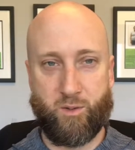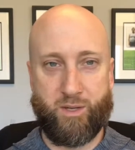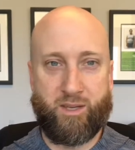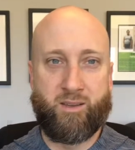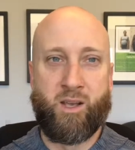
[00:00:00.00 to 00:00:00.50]

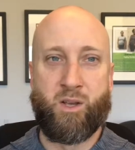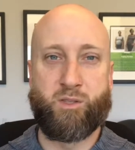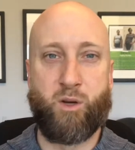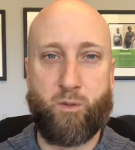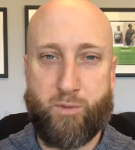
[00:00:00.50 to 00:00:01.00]
Okay,
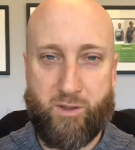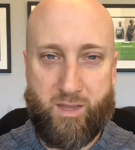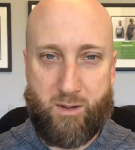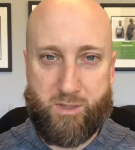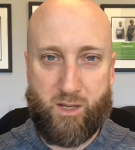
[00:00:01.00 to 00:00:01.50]
so hopefully
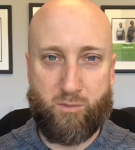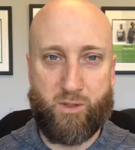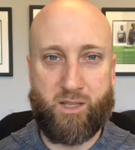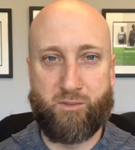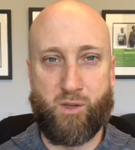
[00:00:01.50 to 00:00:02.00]
that was
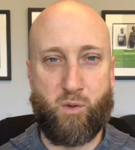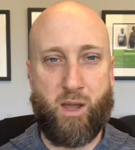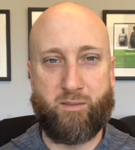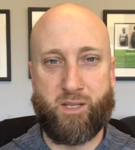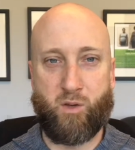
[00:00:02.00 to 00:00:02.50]
helpful. If you
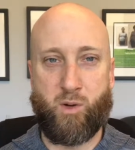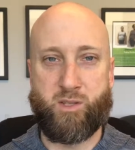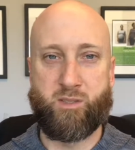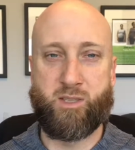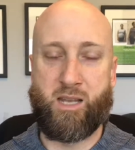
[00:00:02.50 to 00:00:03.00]
have any
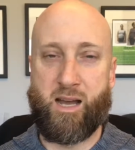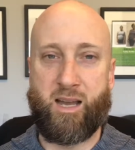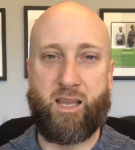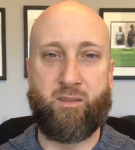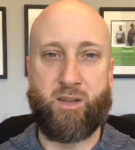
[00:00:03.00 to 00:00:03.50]
questions that
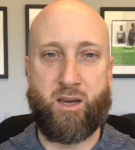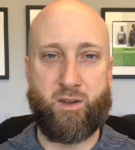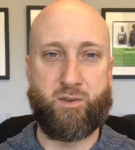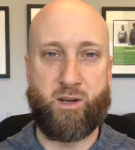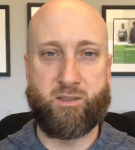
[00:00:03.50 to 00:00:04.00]
I have not
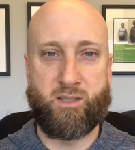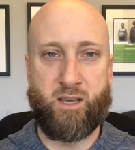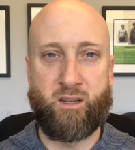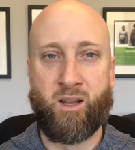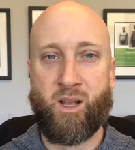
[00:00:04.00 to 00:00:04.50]
addressed
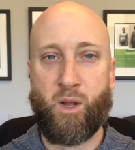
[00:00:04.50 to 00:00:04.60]
yet,